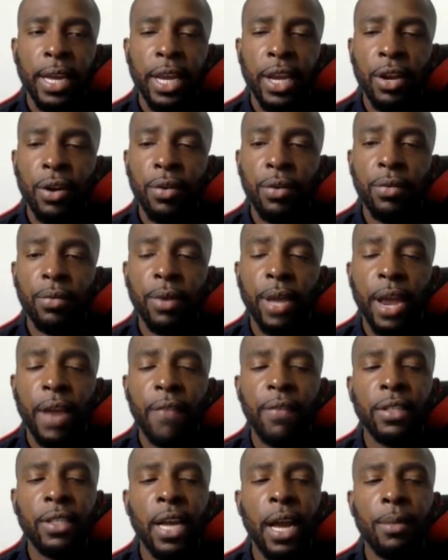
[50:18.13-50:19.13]
you know,
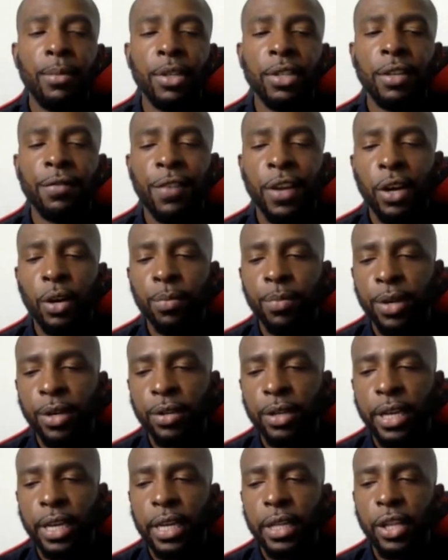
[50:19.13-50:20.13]
every time there's
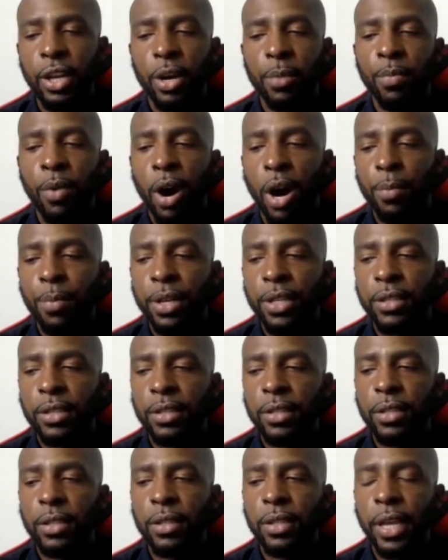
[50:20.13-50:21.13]
availability in their
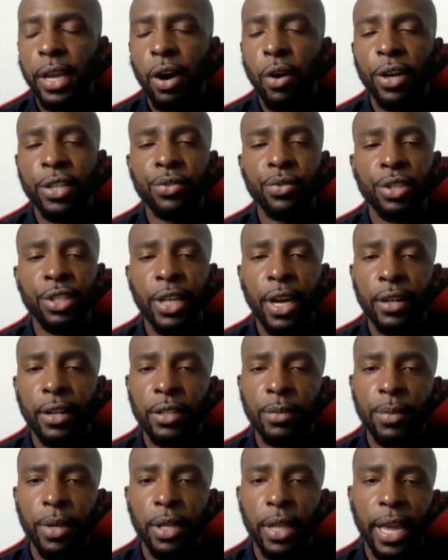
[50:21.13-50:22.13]
apartments, they always reach out
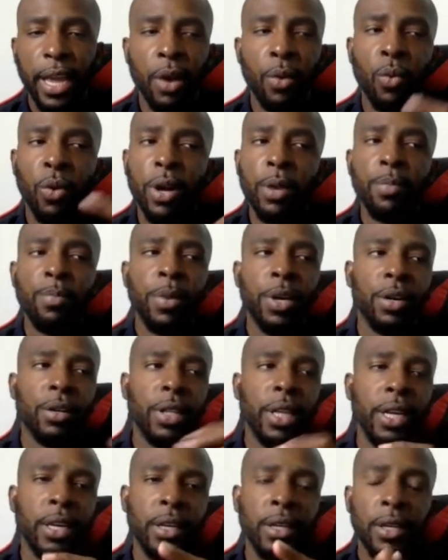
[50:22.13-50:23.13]
to me. Like in one
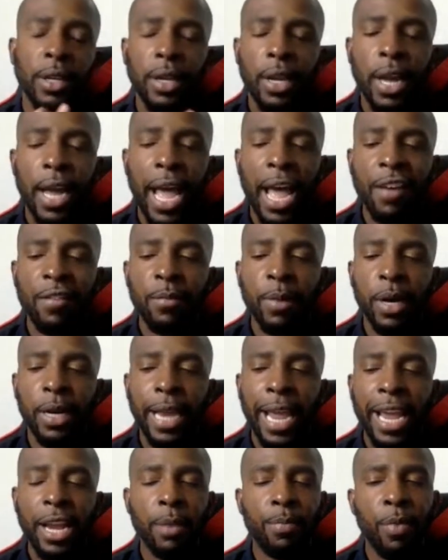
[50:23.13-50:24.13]
building, I have
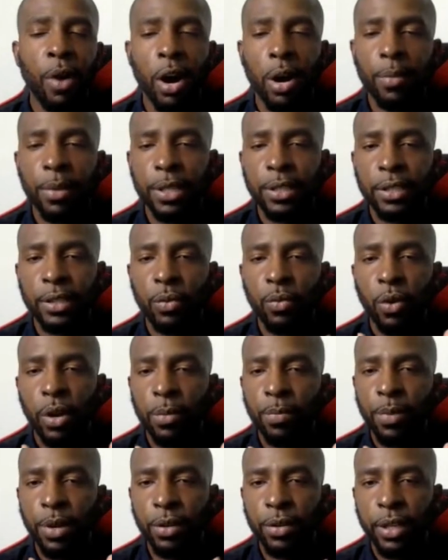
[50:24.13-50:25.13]
about 8 apartments in
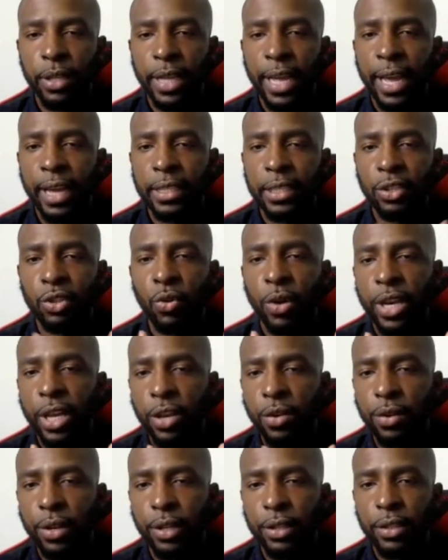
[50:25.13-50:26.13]
one building that has 20
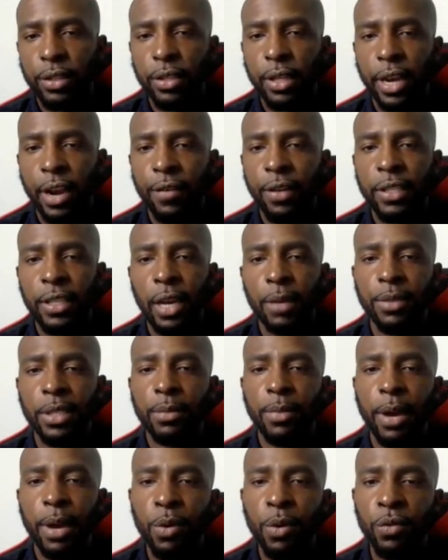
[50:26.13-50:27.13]
units. And every time
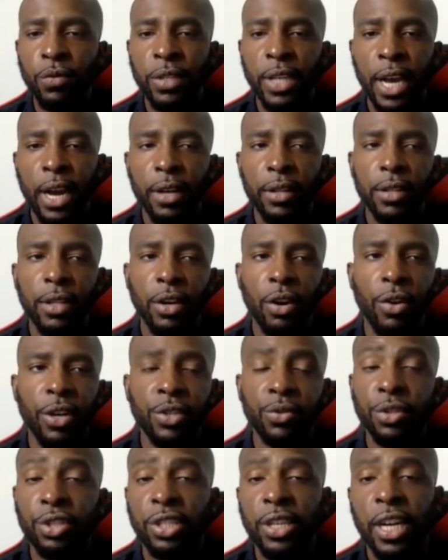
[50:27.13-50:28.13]
somebody moves out, they're
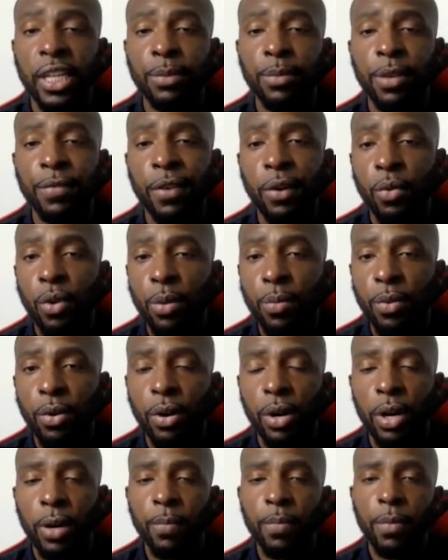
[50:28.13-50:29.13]
always reaching out to me if I want
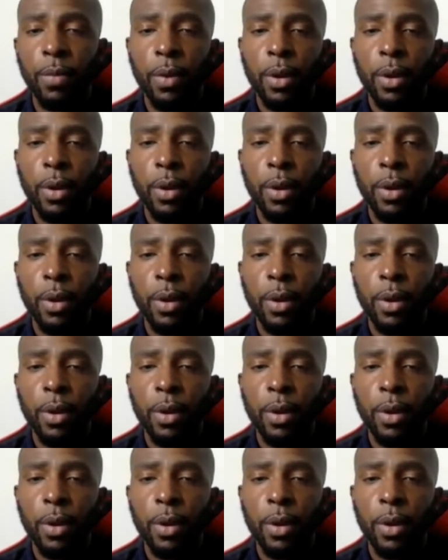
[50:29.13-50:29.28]
more.